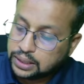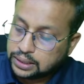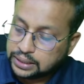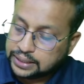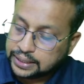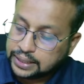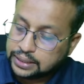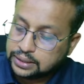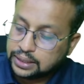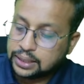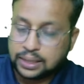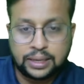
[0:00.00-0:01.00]
The second
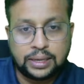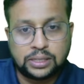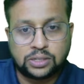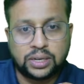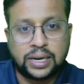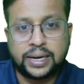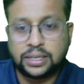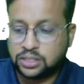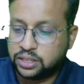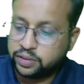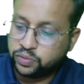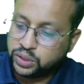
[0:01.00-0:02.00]
thing is regarding
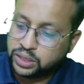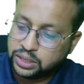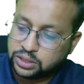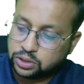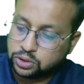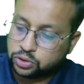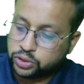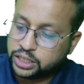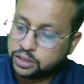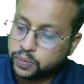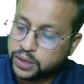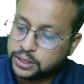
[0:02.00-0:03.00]
CMV is a
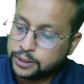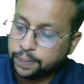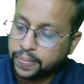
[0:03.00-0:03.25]
treatment.